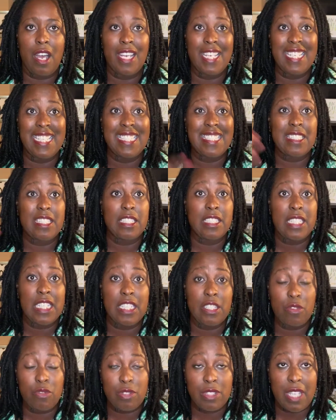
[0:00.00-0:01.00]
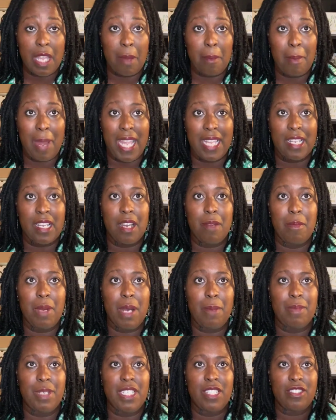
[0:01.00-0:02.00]
incidentals that might come
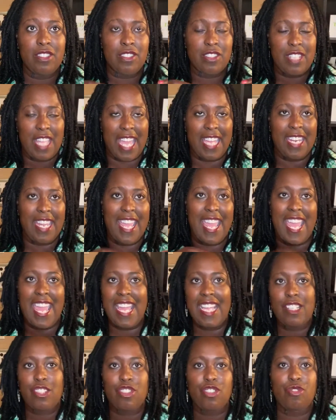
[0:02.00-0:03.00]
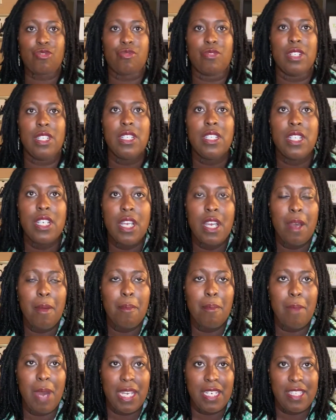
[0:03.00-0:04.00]
up. It's that extra
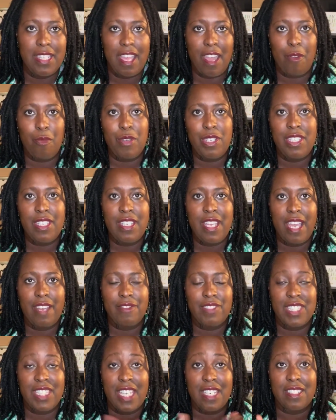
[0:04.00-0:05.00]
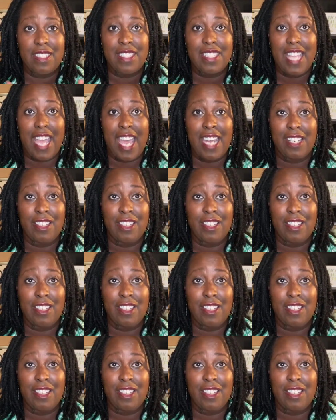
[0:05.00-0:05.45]
money that we have set aside.